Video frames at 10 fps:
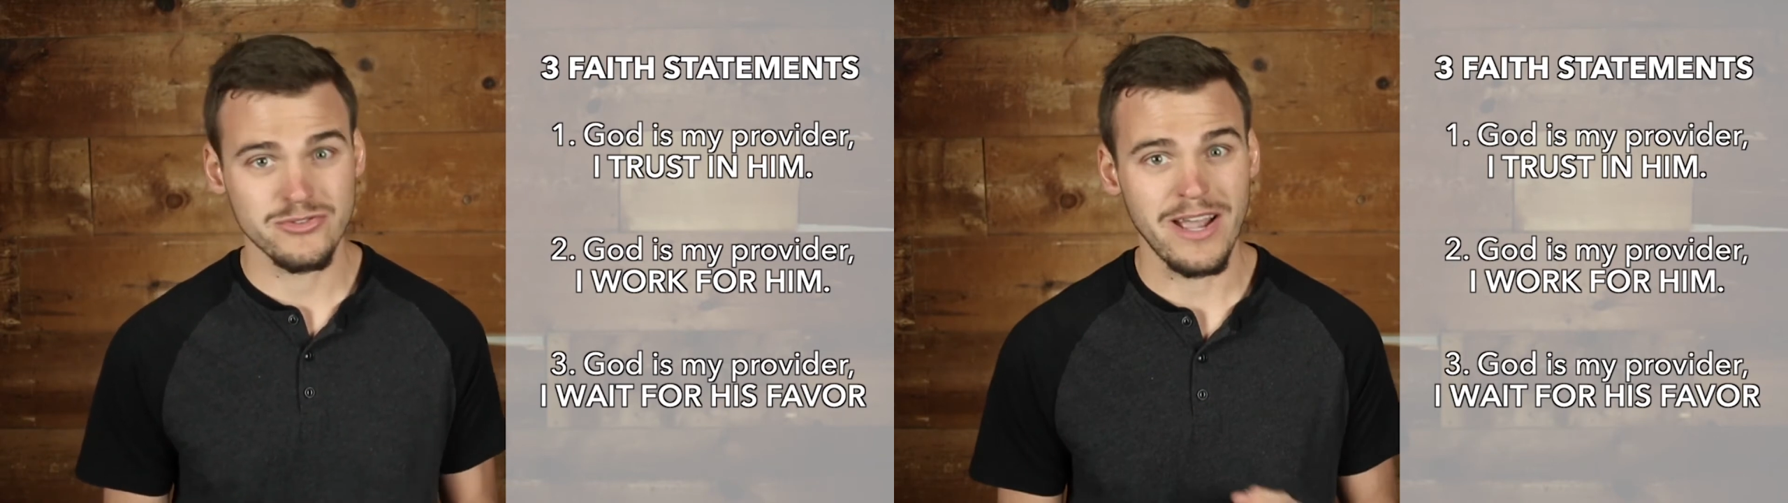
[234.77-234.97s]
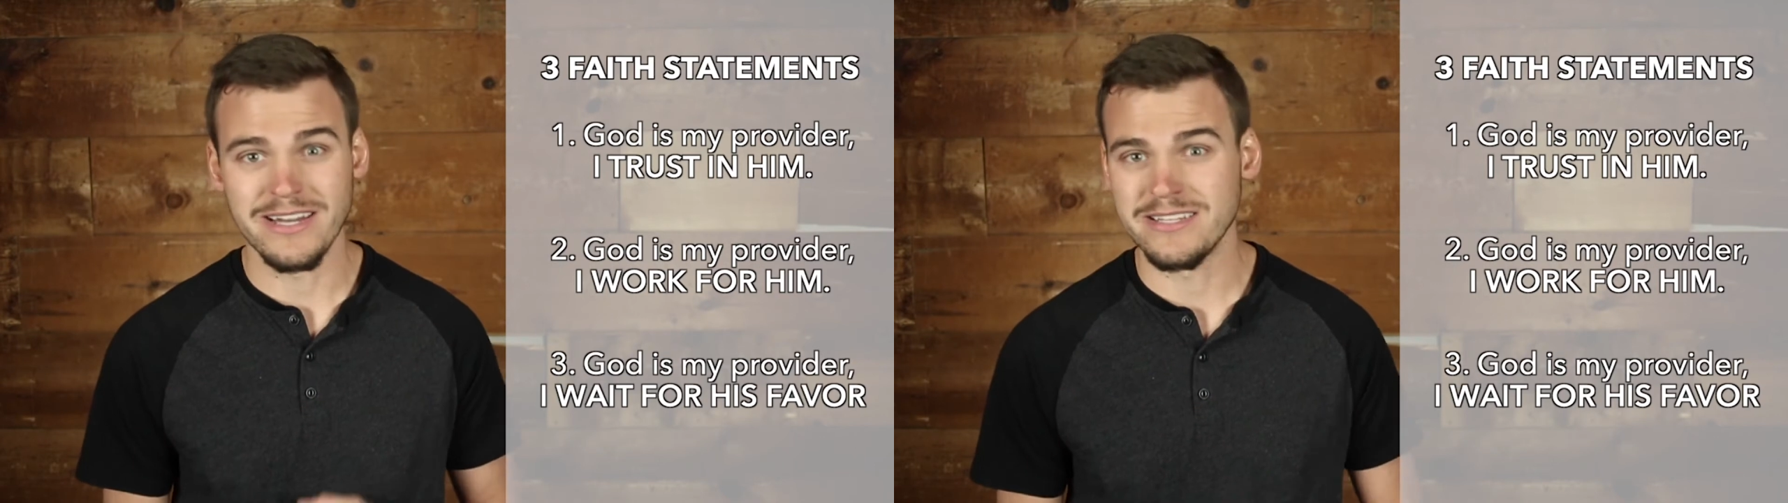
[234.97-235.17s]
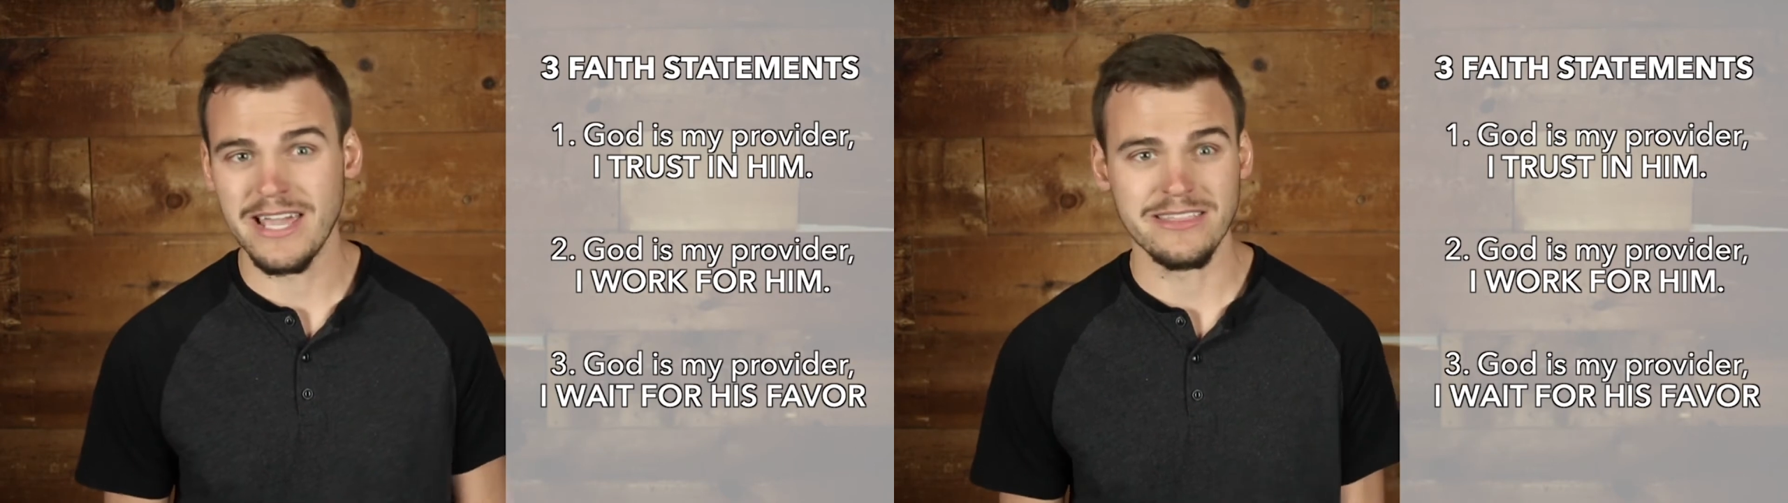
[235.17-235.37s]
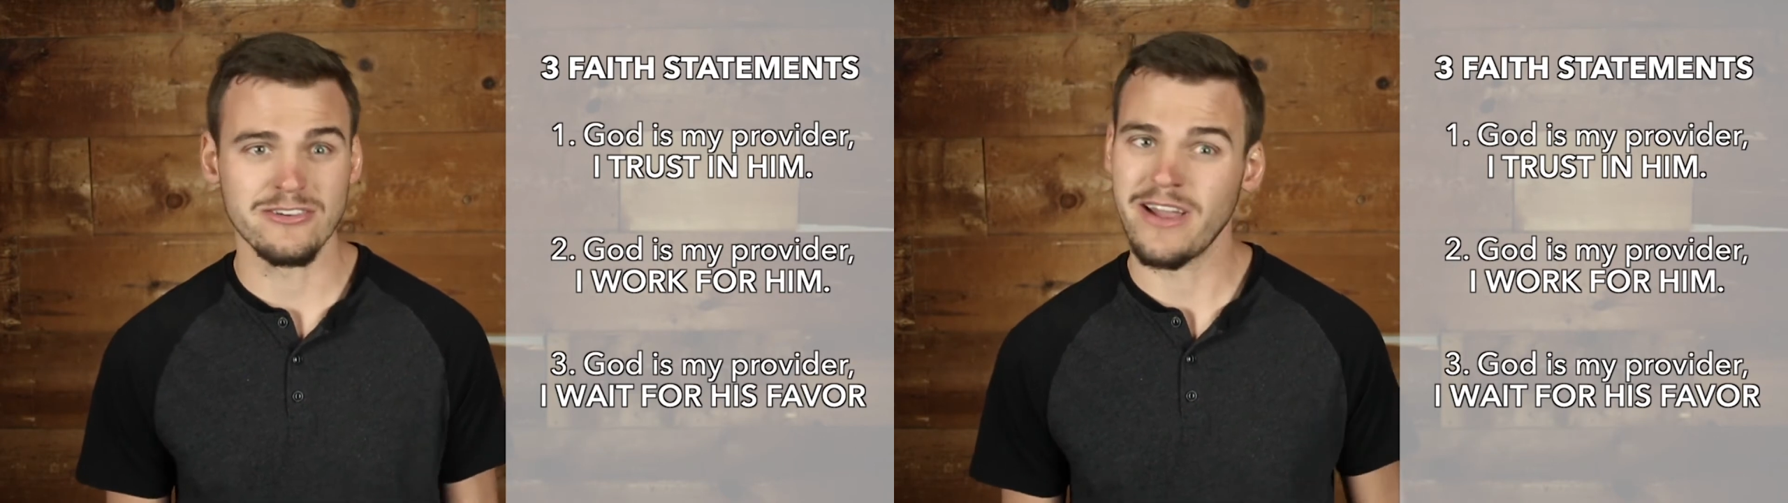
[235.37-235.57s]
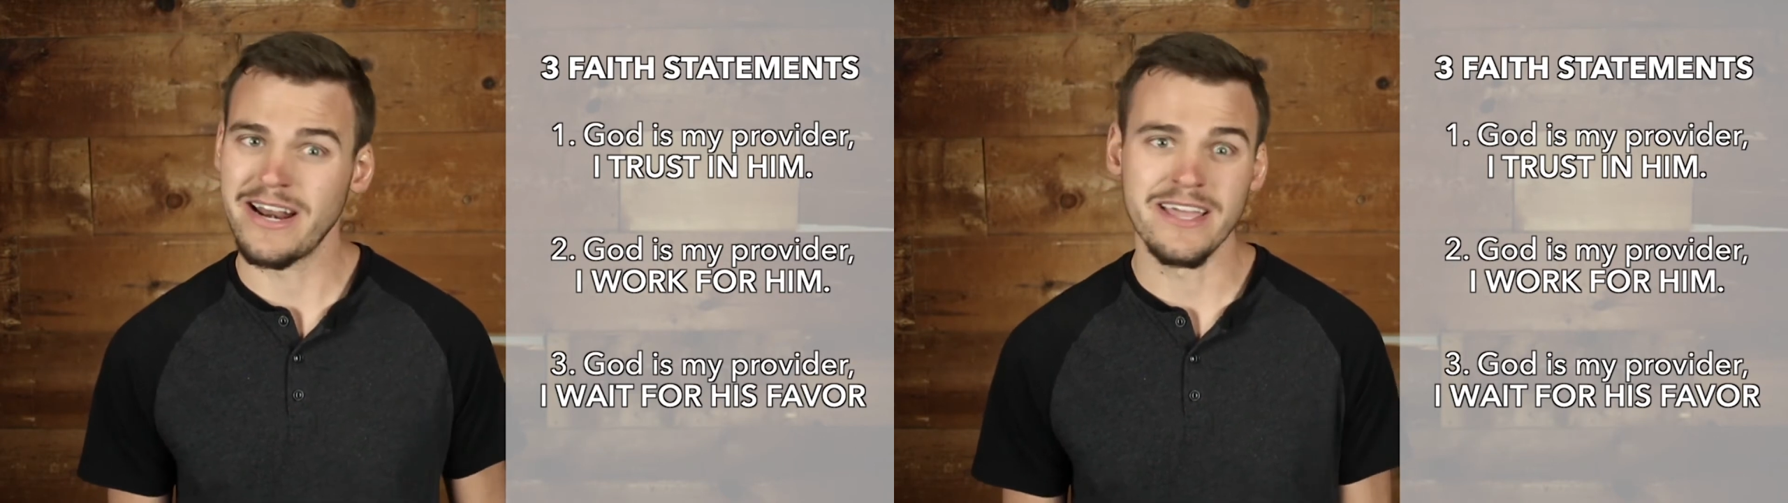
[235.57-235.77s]
try to take the
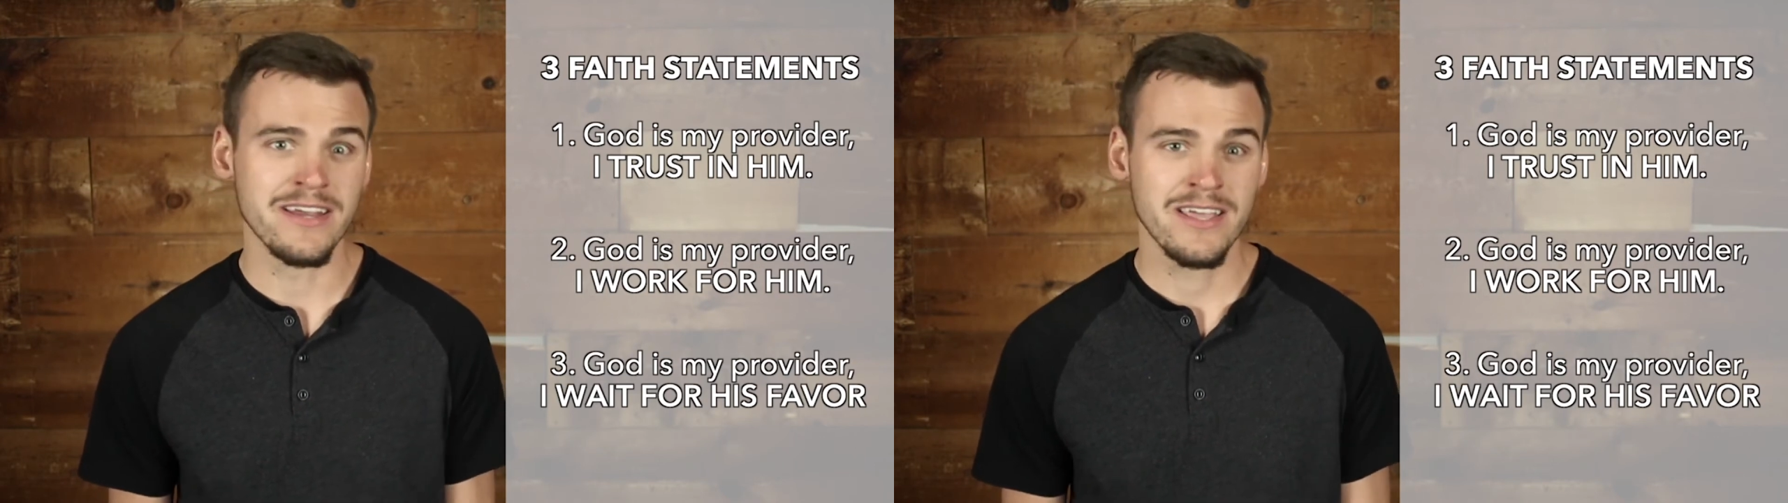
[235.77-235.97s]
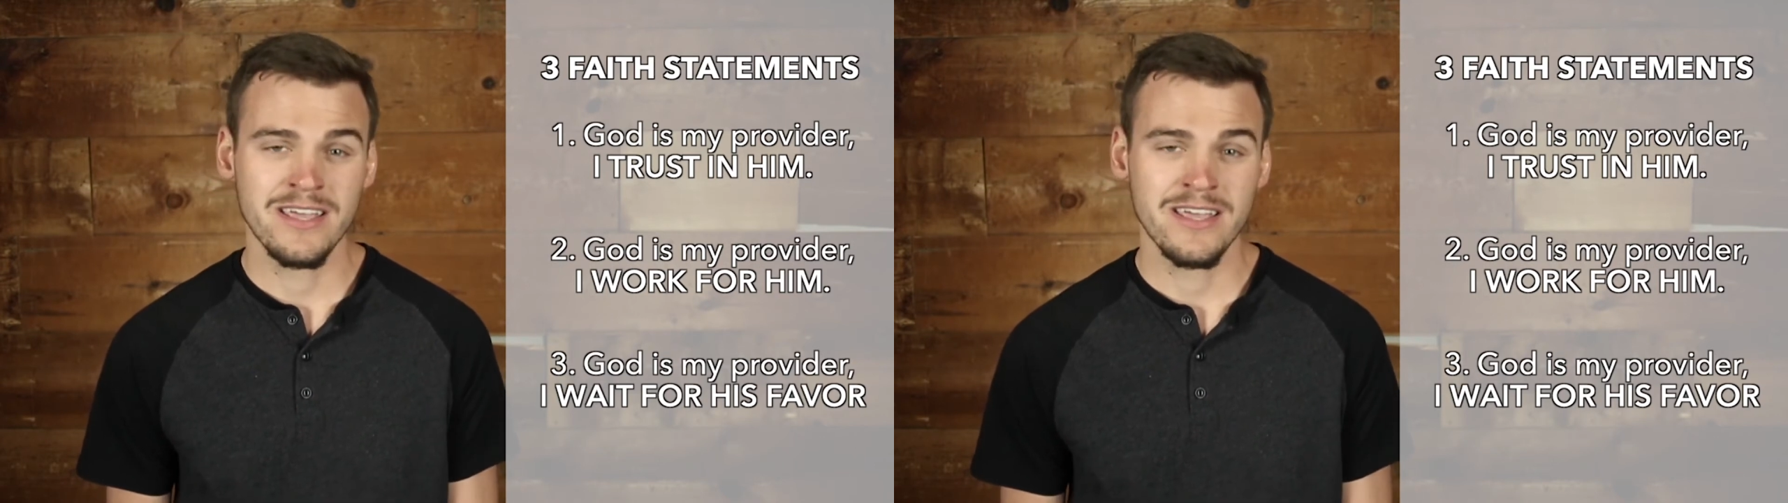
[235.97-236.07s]
credit.